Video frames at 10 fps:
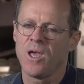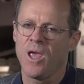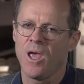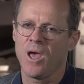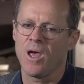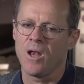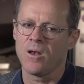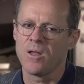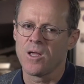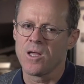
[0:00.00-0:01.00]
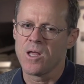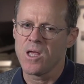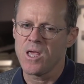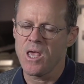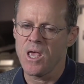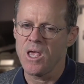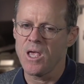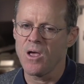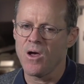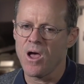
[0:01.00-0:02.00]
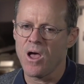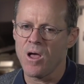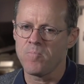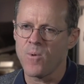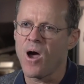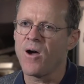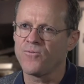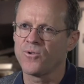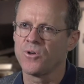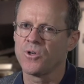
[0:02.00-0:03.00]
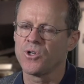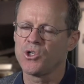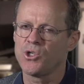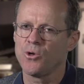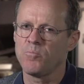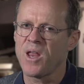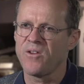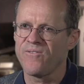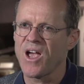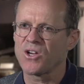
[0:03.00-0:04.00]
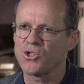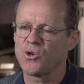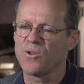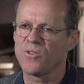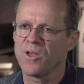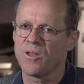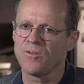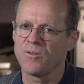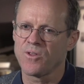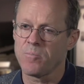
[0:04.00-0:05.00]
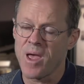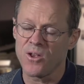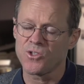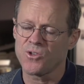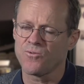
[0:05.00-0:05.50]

and he offered to manufacture the mouse